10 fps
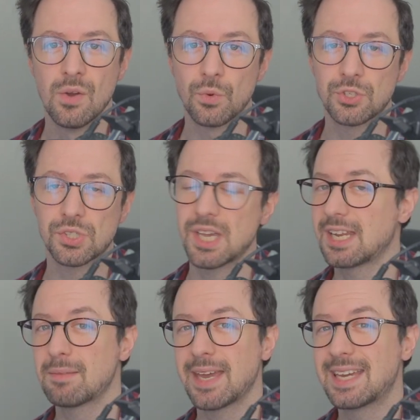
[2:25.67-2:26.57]
which will
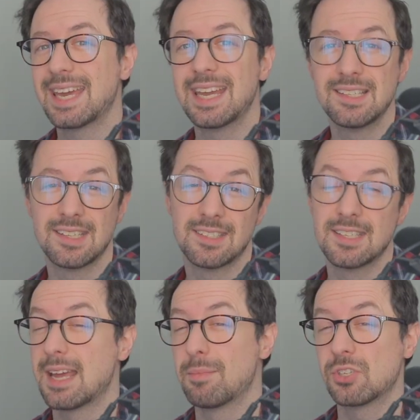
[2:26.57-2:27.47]
certainly make it easier
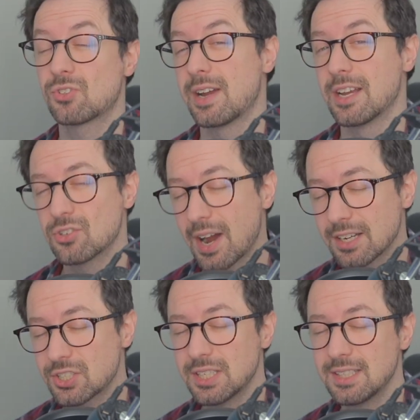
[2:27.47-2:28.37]
to demonstrate
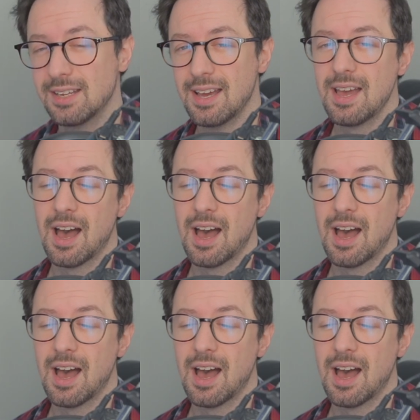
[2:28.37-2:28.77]
attraction,